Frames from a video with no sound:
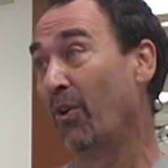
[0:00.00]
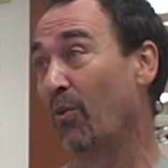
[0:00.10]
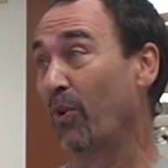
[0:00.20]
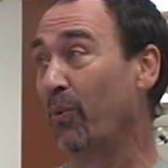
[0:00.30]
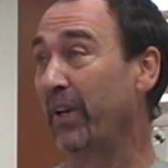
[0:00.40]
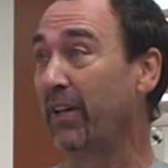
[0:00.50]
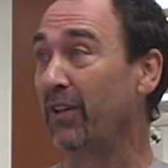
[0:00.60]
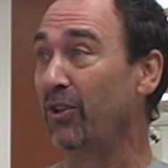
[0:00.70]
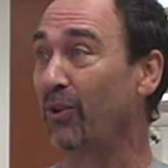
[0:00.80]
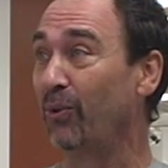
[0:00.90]
where we
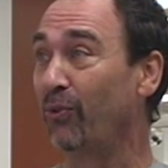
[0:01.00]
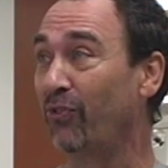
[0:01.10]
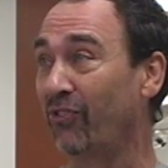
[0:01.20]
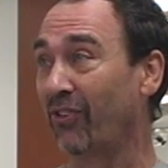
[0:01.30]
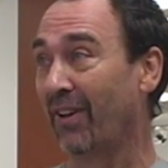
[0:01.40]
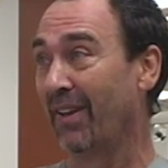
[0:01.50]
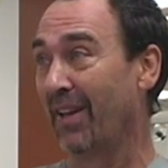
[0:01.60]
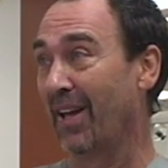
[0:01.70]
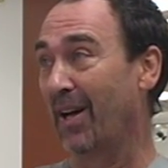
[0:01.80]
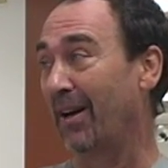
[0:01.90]
can use
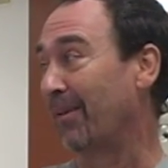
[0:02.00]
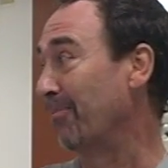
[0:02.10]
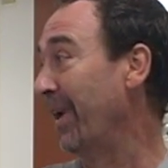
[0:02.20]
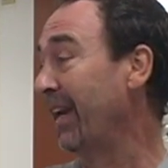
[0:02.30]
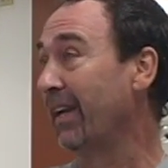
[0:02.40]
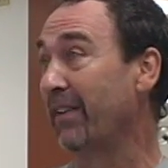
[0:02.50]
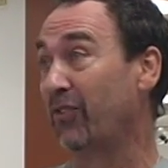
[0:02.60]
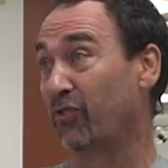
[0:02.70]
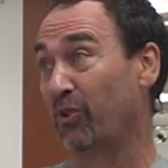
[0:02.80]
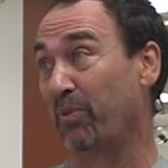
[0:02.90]
a mannequin
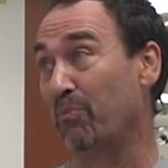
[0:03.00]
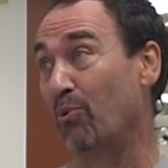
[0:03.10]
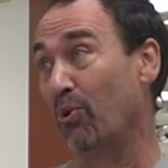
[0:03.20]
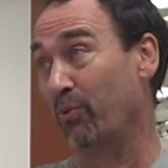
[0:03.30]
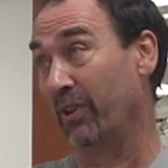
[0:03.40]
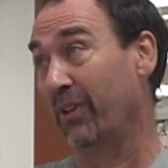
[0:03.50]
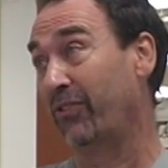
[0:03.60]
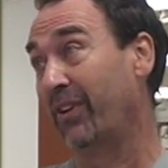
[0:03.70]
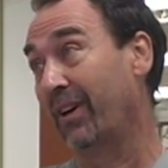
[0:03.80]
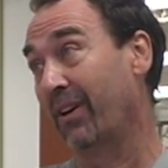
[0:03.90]
that's a little bit more
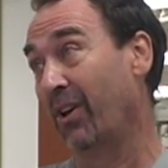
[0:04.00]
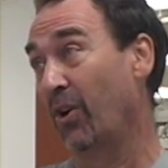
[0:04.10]
realistic.